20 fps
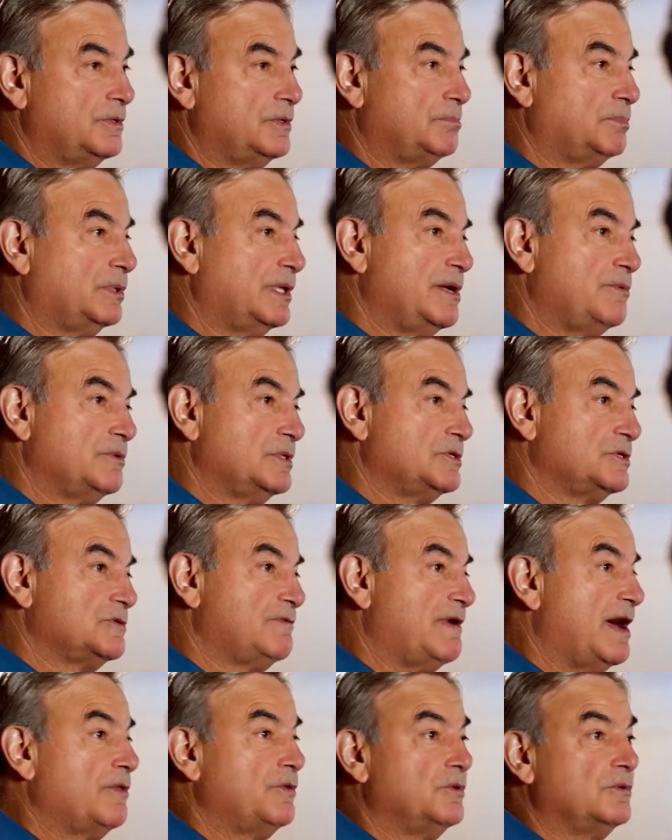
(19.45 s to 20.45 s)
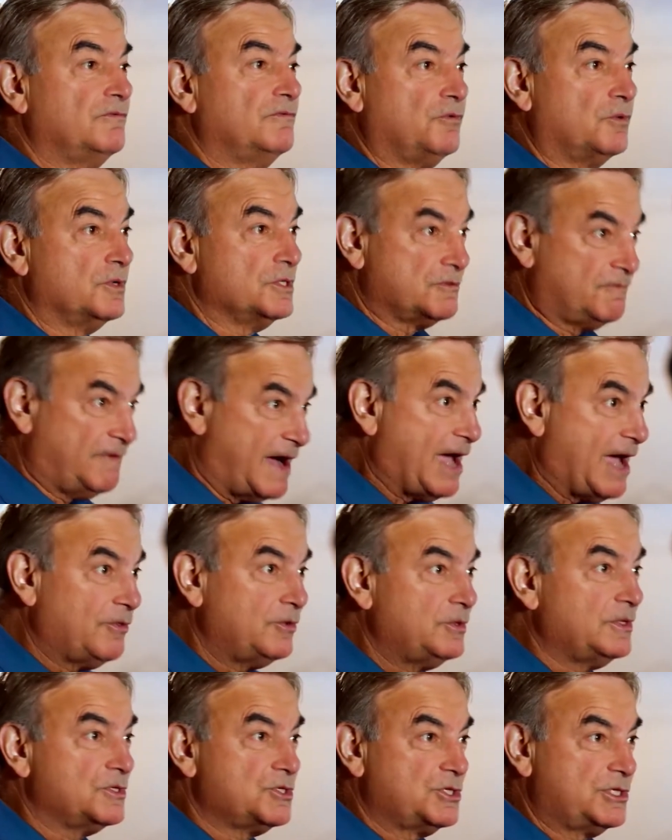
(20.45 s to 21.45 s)
play with his father, and for his
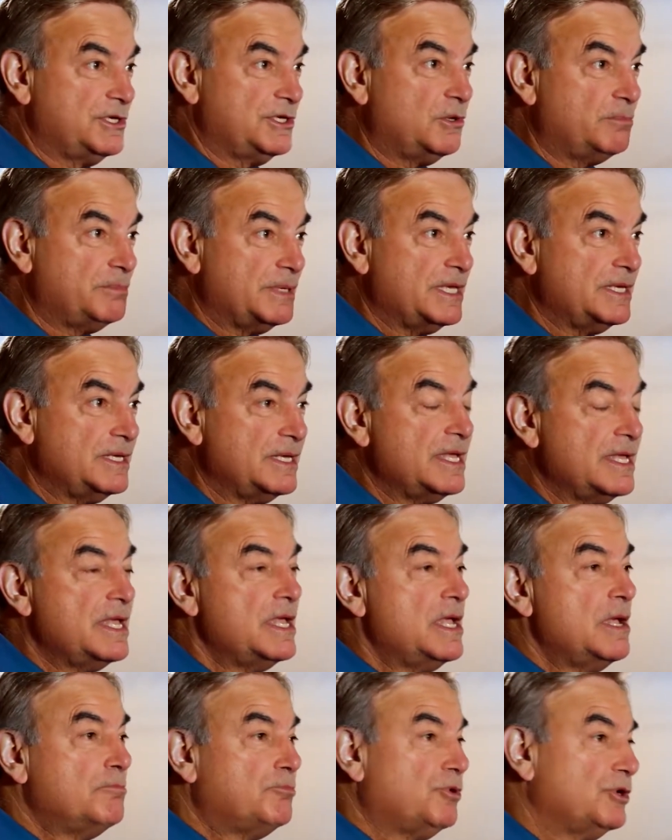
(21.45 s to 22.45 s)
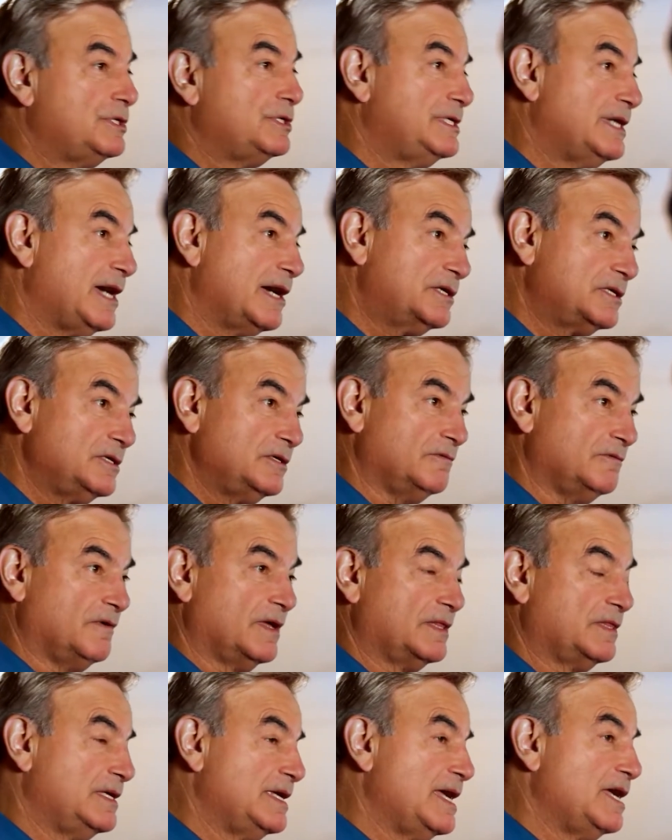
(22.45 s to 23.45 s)
father to still be productive
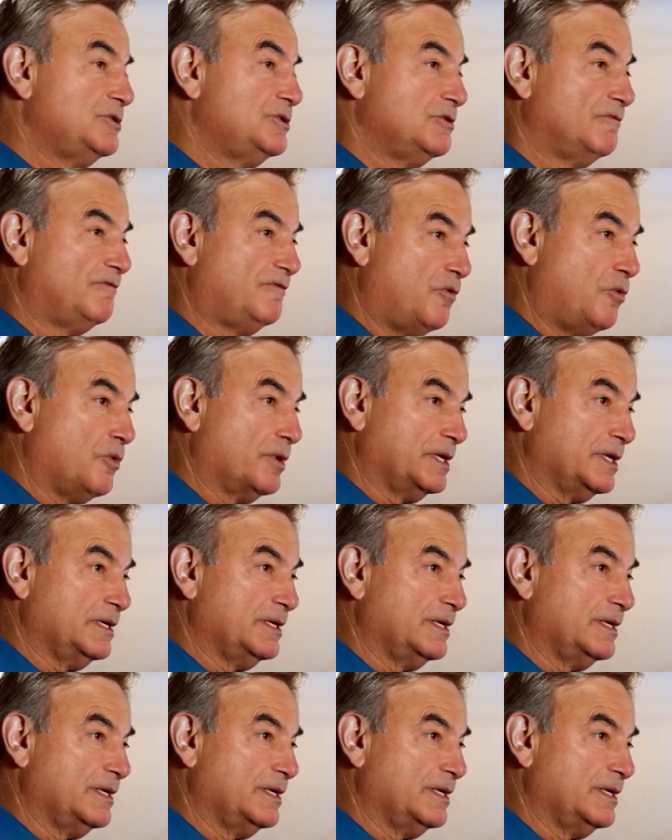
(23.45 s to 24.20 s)
at the age of 40. In